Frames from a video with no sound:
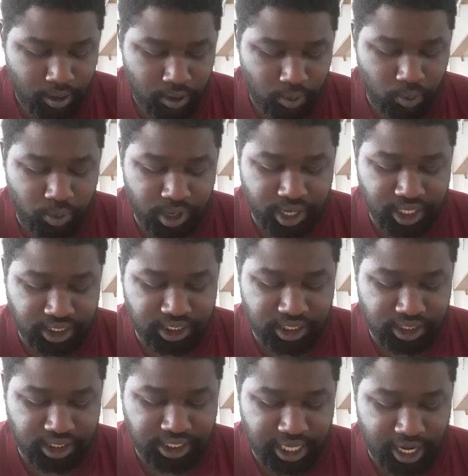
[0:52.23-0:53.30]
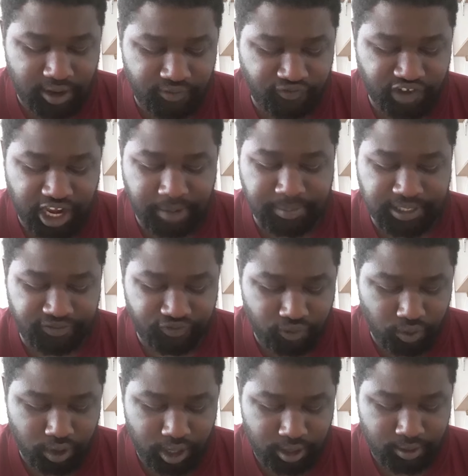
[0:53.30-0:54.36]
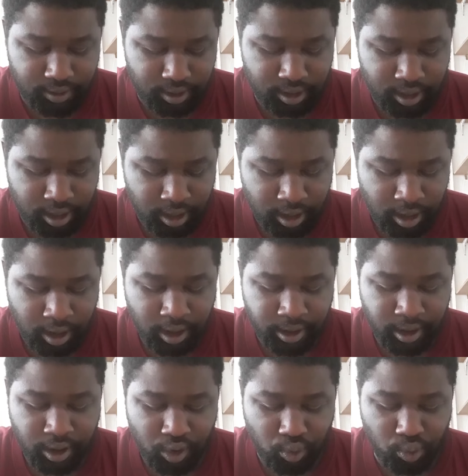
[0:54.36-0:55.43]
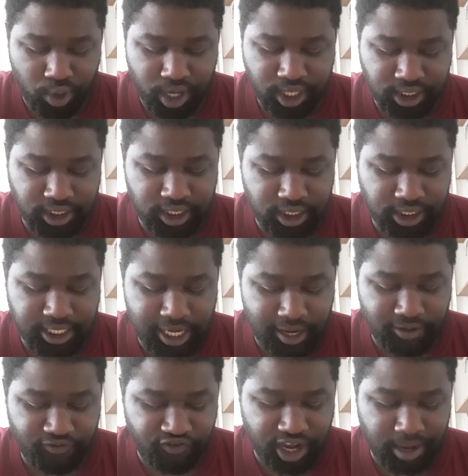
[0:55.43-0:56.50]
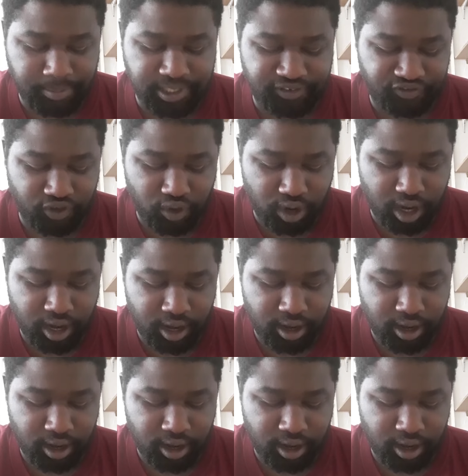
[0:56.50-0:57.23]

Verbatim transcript: What is your town famous for? What is your town famous for?